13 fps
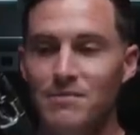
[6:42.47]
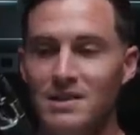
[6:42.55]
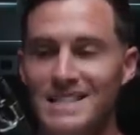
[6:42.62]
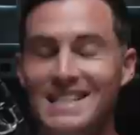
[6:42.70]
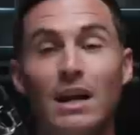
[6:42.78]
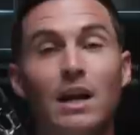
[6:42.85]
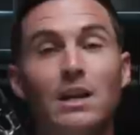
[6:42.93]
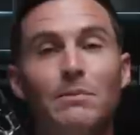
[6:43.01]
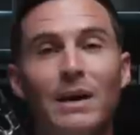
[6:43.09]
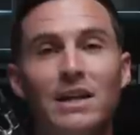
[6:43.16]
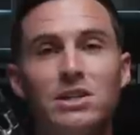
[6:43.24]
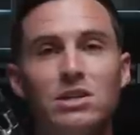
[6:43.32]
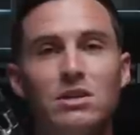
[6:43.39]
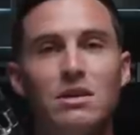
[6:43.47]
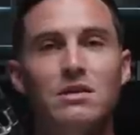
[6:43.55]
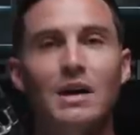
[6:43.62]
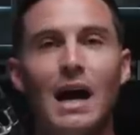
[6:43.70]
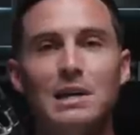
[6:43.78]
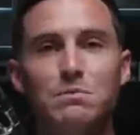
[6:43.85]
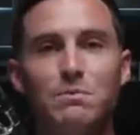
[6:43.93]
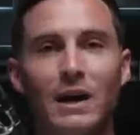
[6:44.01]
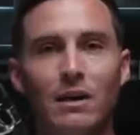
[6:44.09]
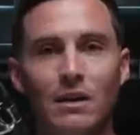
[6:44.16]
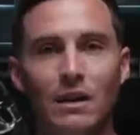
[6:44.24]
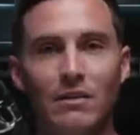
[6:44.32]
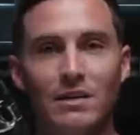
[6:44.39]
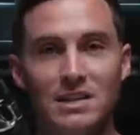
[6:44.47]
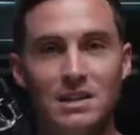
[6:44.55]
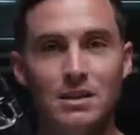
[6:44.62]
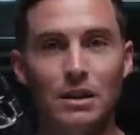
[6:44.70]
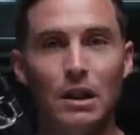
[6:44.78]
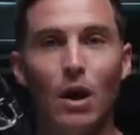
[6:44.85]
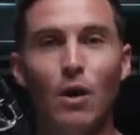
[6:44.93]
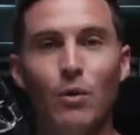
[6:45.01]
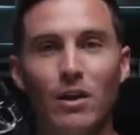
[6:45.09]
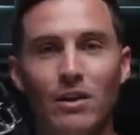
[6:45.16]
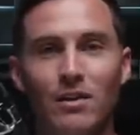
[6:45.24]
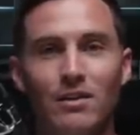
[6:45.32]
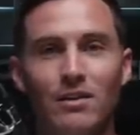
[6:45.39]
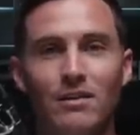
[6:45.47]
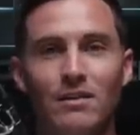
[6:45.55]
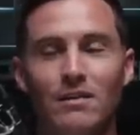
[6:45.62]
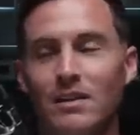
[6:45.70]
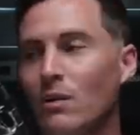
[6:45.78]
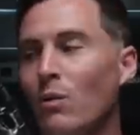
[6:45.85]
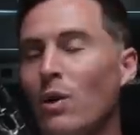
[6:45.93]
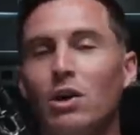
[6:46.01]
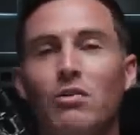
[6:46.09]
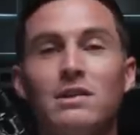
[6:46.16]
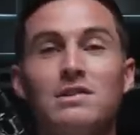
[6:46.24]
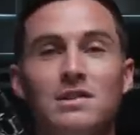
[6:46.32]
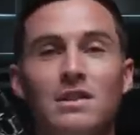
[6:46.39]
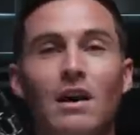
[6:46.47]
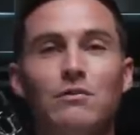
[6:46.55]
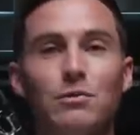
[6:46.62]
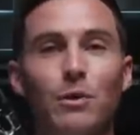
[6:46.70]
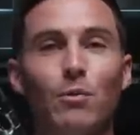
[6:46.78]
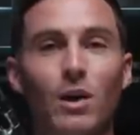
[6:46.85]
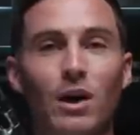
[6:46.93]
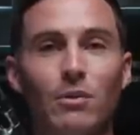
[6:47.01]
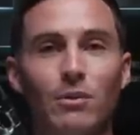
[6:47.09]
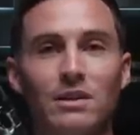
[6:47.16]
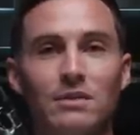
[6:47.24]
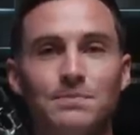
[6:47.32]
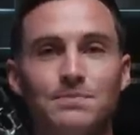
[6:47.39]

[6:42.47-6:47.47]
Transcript: Sit on the bench, thighs parallel. This is lower than what Chris is comfortable working with.